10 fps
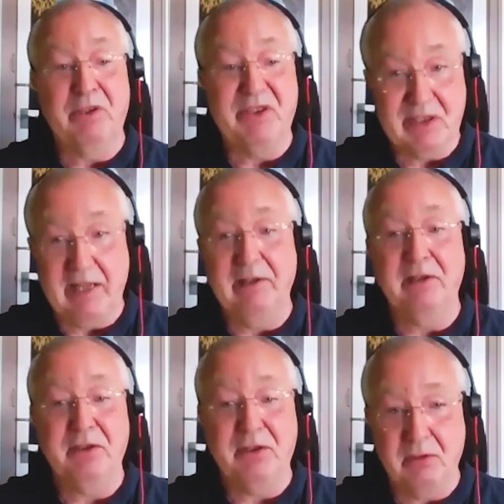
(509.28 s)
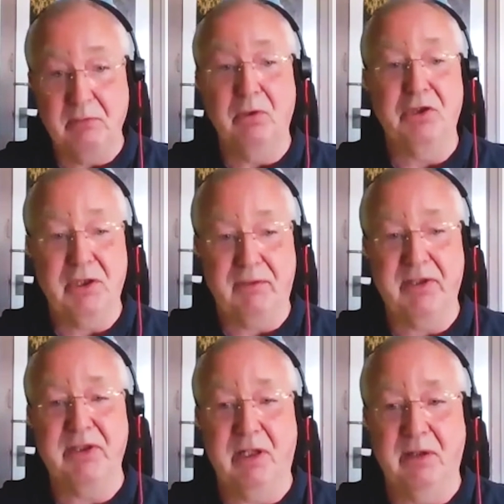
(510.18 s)
send so much of
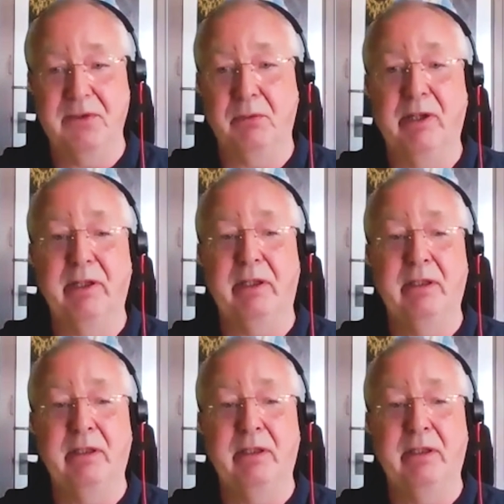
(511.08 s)
ourselves away.